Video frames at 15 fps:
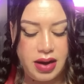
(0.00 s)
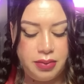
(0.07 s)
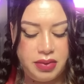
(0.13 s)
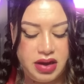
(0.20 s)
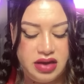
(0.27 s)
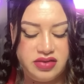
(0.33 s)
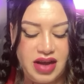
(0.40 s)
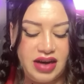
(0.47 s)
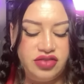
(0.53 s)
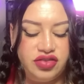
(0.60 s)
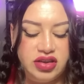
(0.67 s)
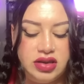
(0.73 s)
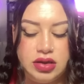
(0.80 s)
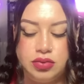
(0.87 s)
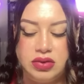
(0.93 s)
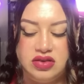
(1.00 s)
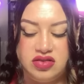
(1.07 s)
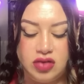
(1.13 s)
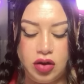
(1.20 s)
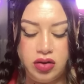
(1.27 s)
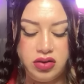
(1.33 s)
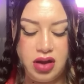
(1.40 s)
is actually the
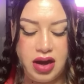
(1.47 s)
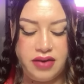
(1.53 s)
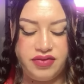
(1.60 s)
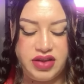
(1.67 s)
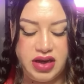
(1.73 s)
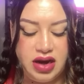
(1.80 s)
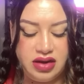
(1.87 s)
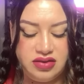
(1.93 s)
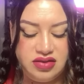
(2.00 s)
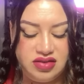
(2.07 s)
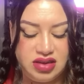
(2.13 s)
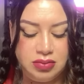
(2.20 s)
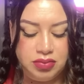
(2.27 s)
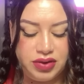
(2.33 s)
result of the unseen